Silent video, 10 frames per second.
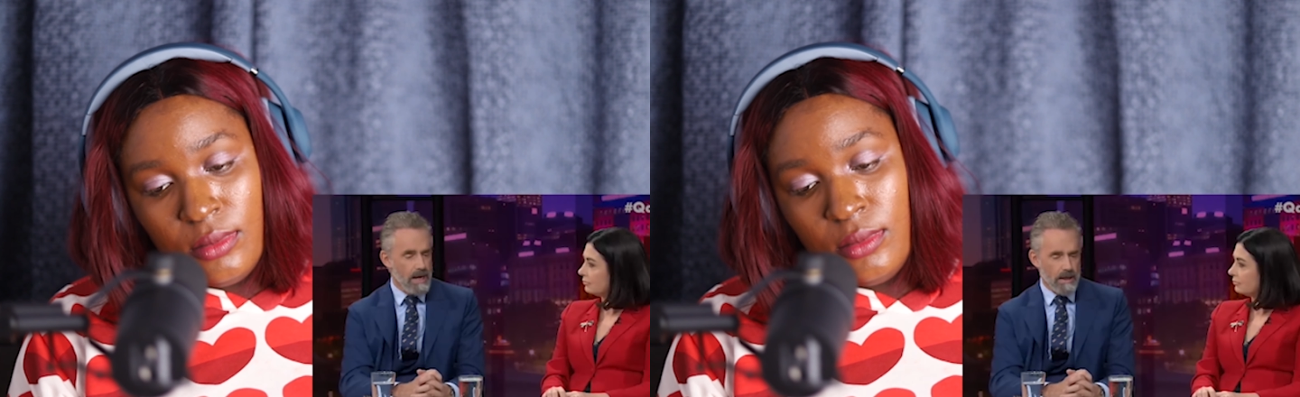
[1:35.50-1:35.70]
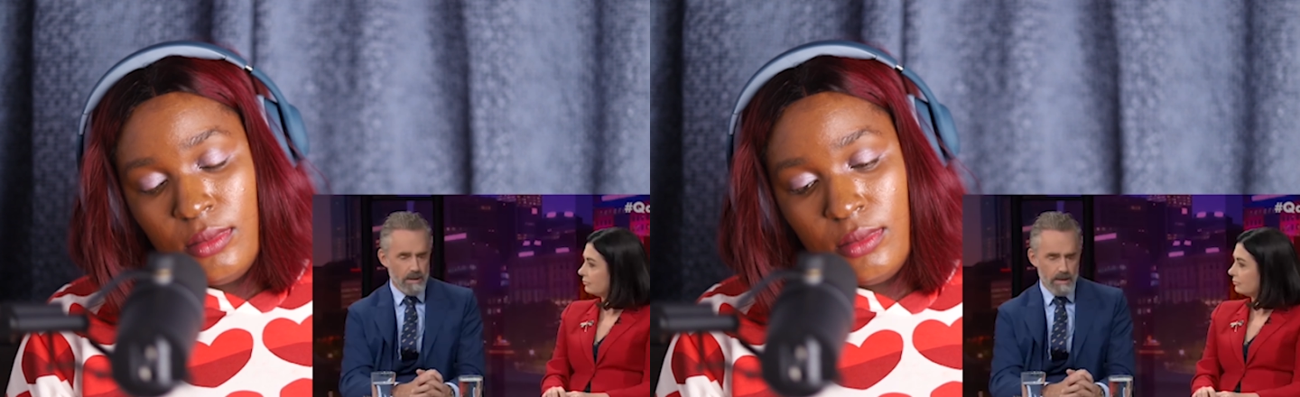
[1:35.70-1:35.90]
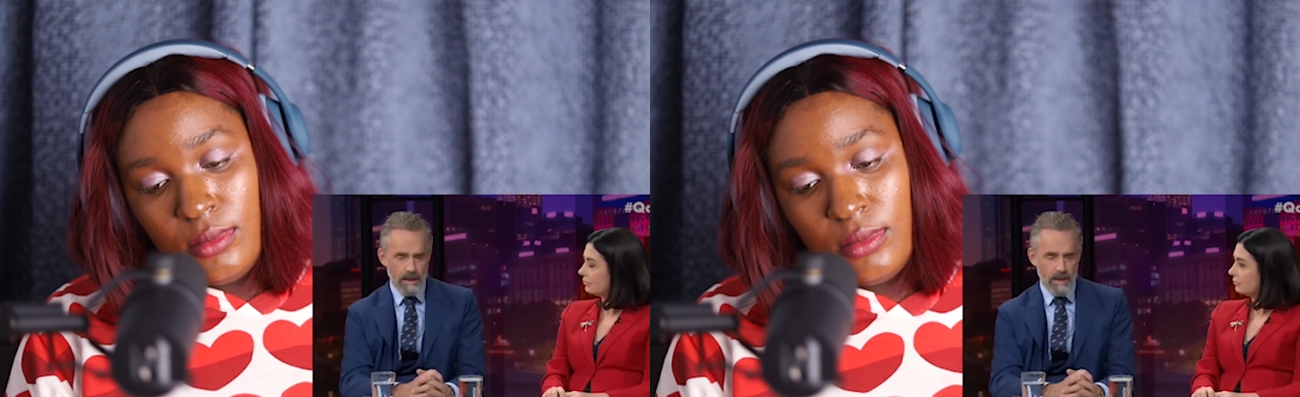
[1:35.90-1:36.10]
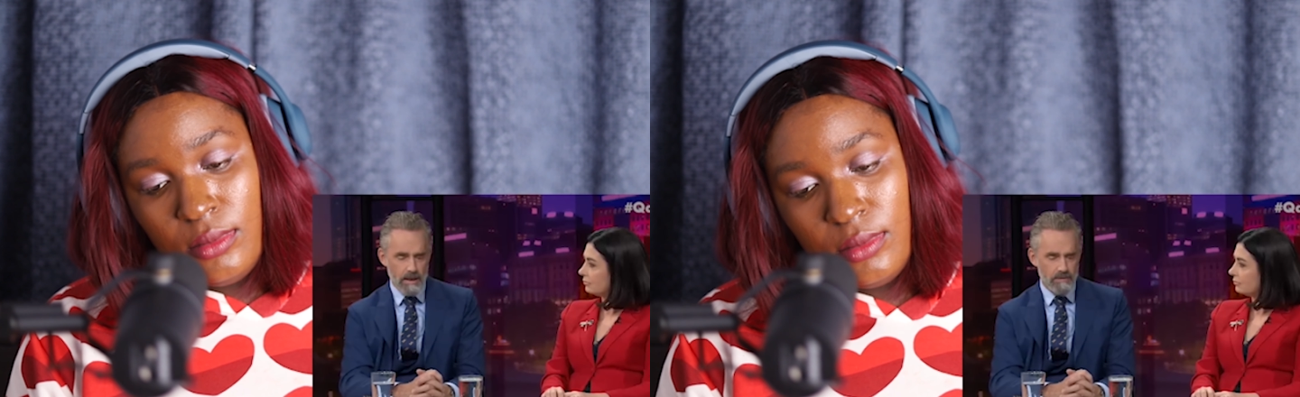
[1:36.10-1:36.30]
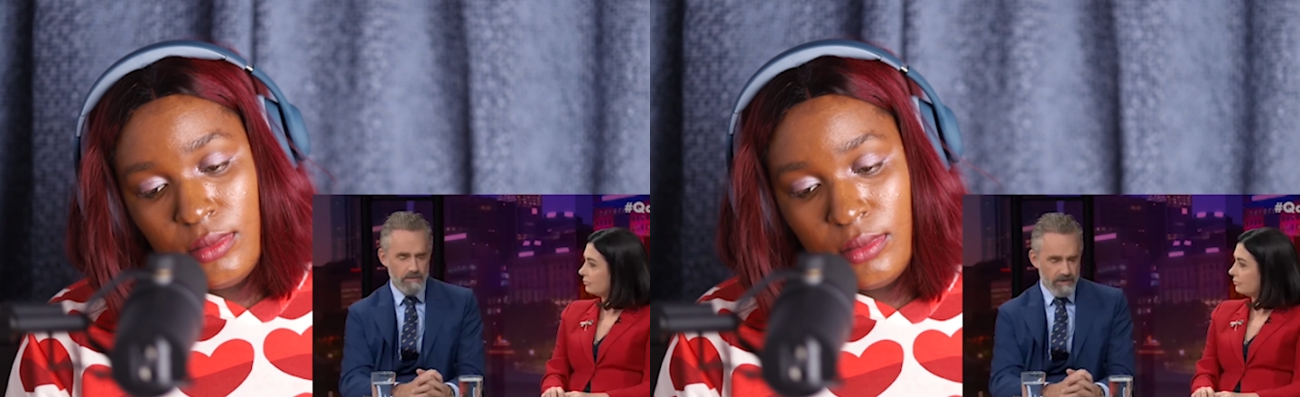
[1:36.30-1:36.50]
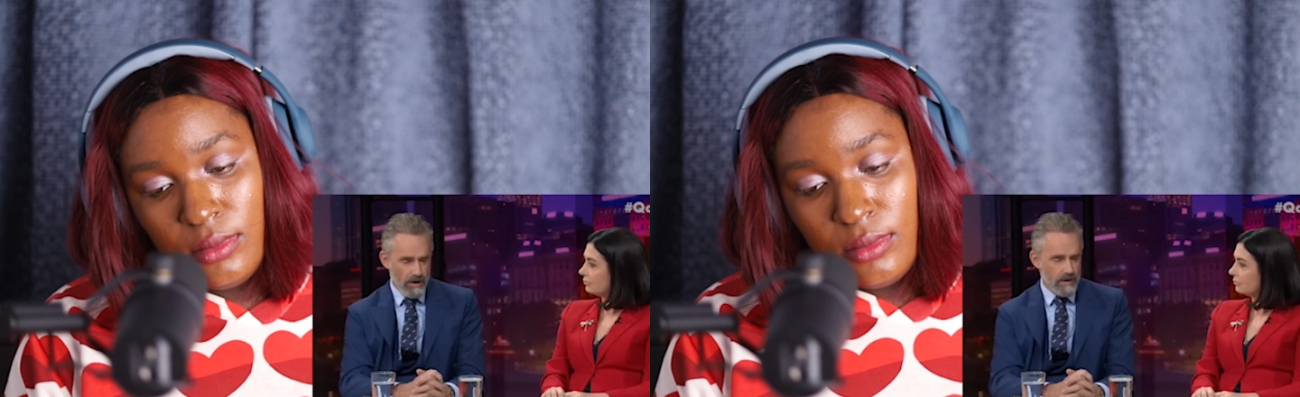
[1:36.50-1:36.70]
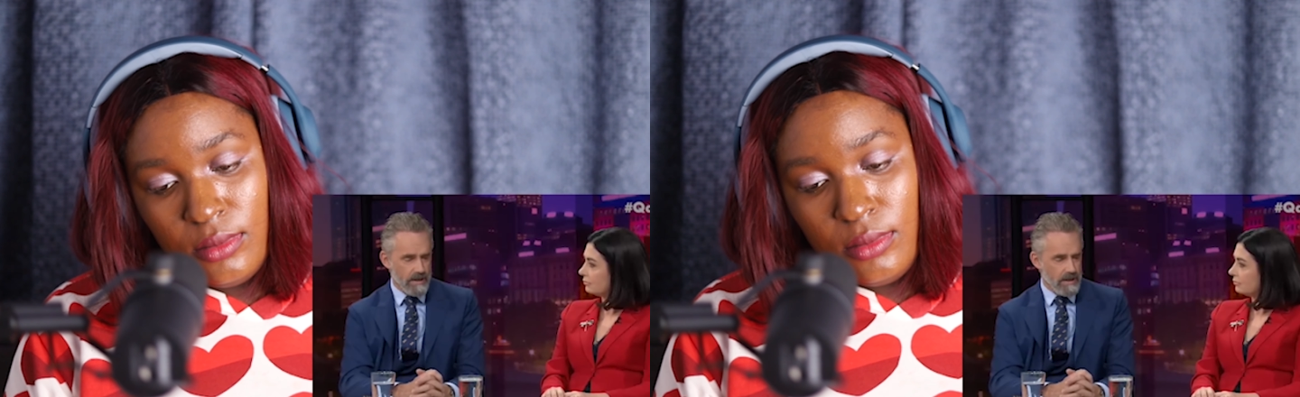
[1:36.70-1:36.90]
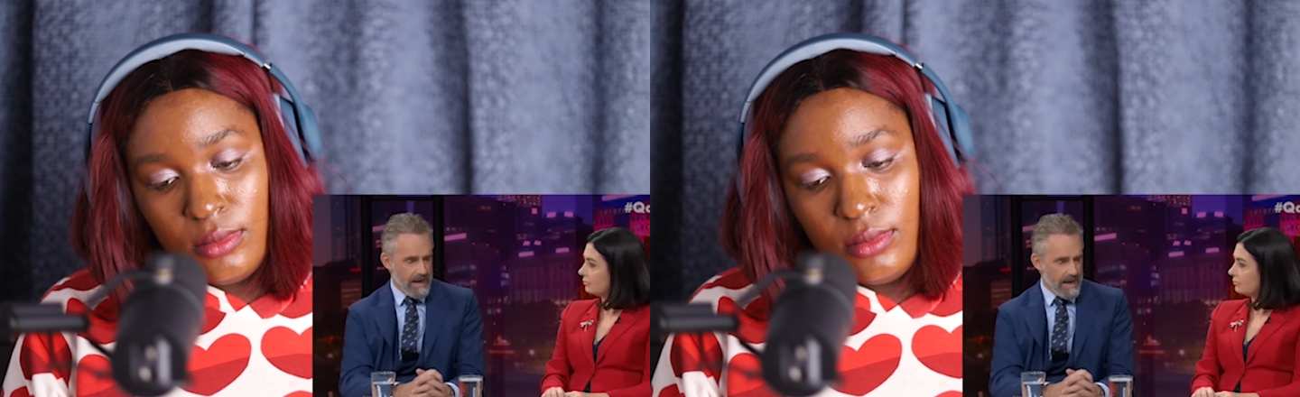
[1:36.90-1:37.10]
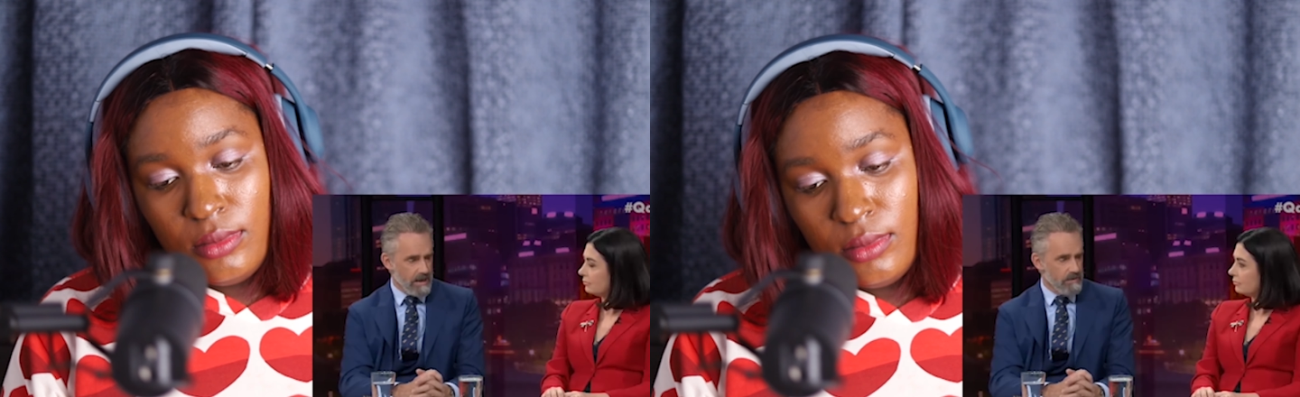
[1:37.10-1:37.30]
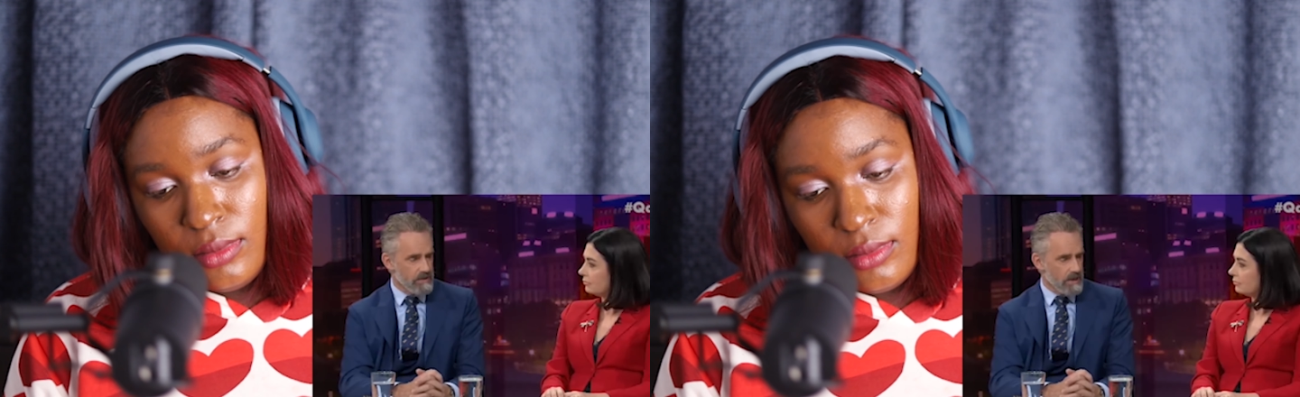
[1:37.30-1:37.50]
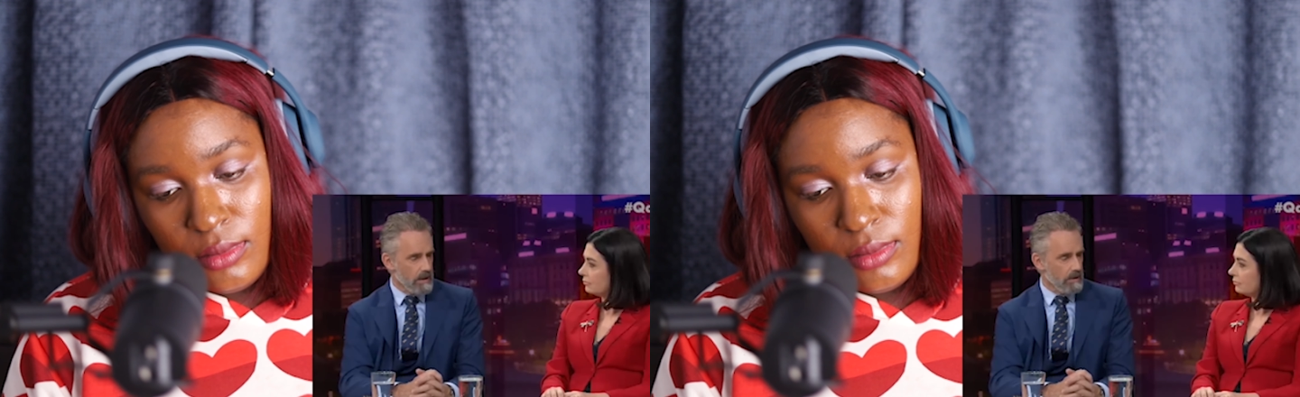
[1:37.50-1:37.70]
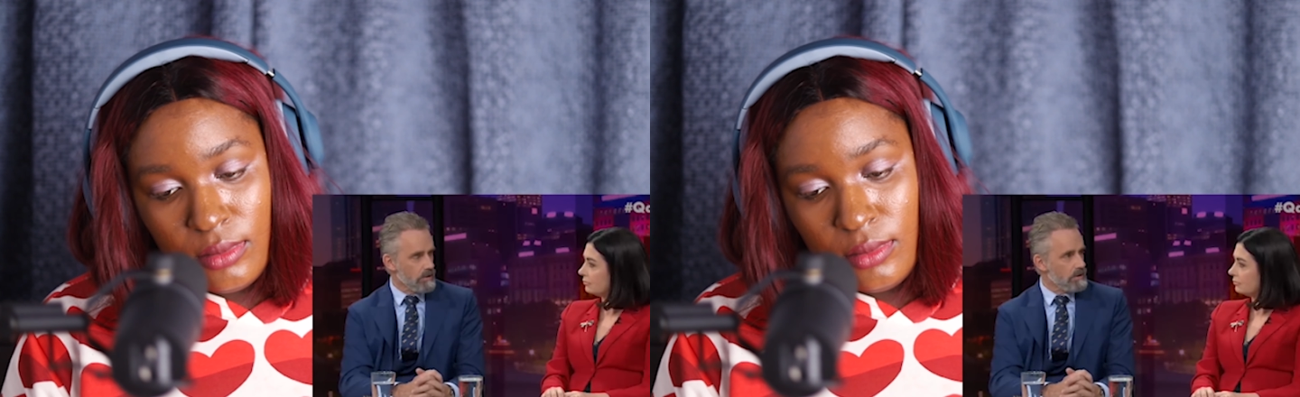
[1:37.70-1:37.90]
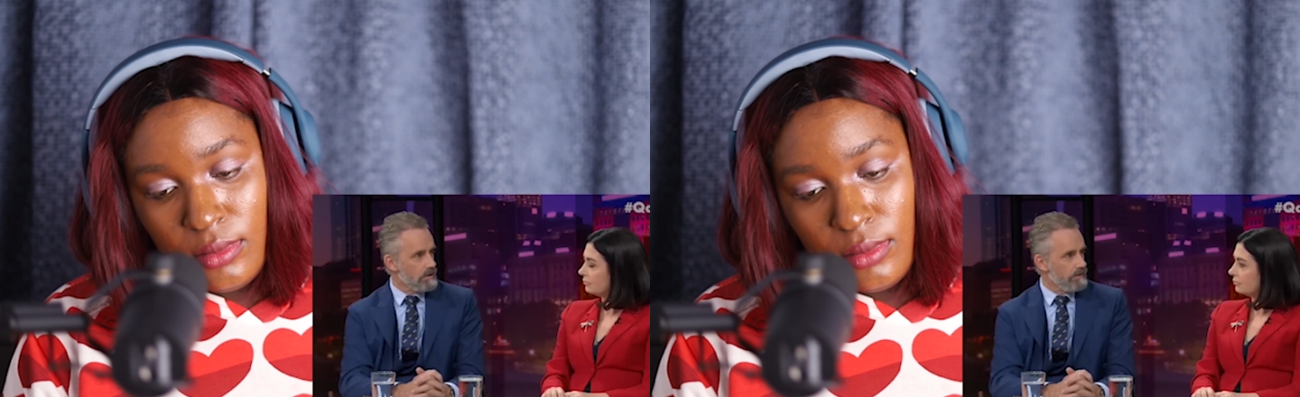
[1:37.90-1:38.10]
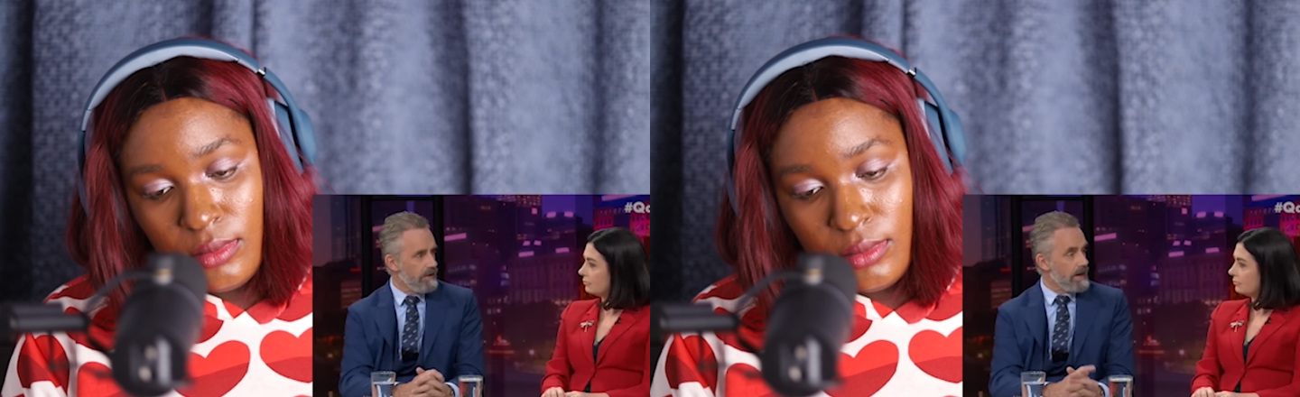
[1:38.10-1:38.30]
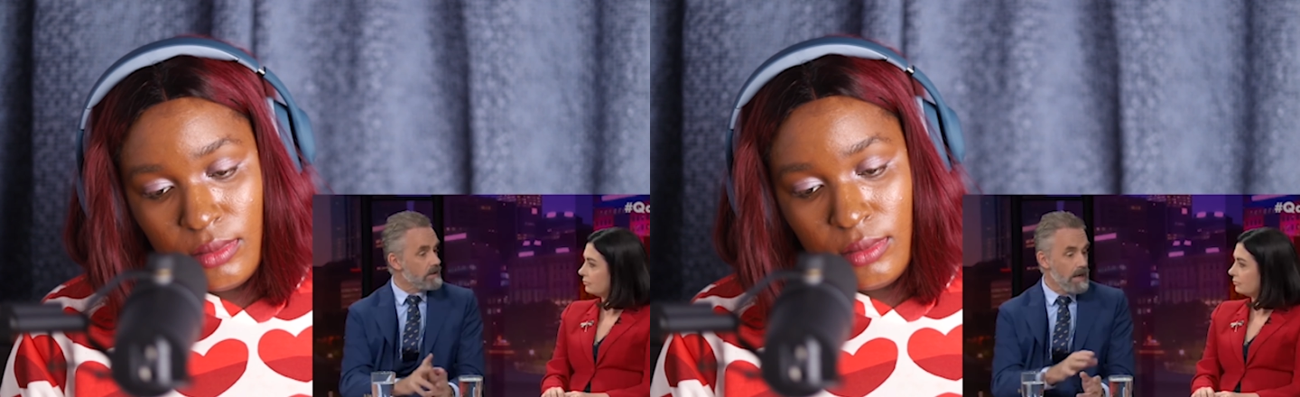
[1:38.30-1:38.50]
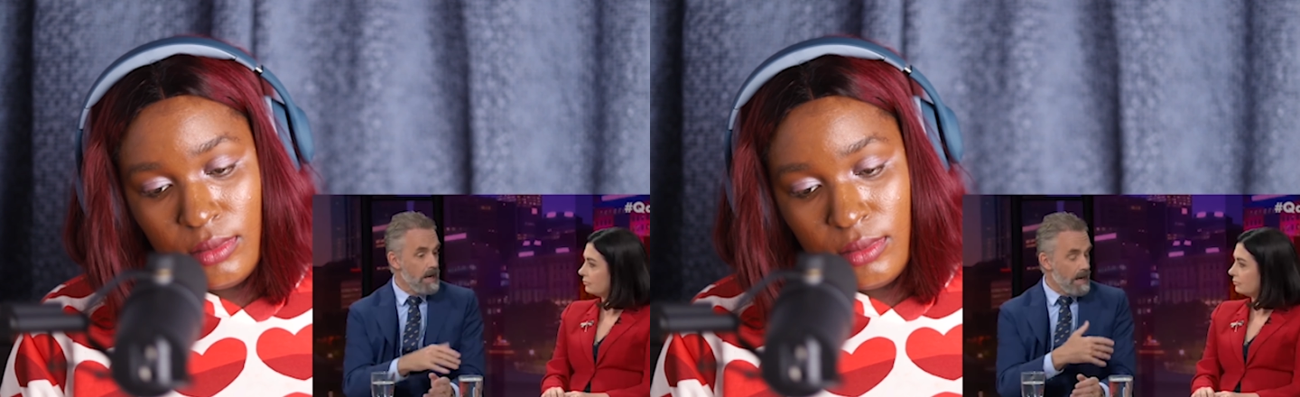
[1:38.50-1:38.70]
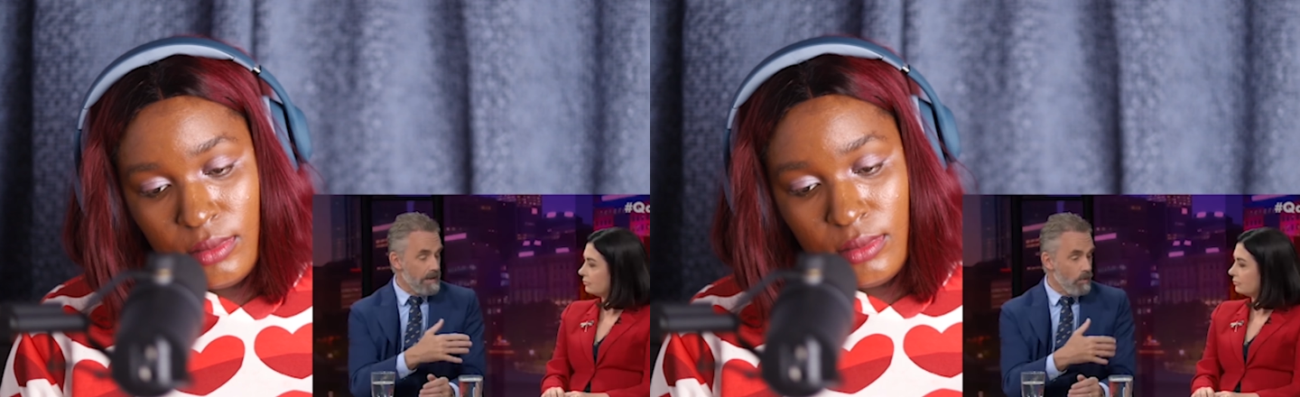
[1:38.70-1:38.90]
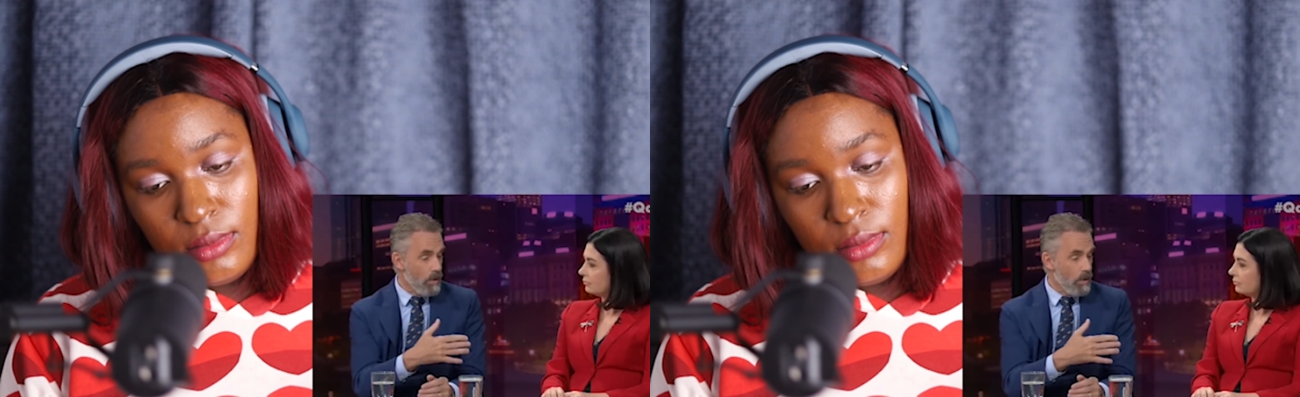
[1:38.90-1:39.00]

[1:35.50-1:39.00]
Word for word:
Speaker 1: And I think it has very negative psychological effects. And they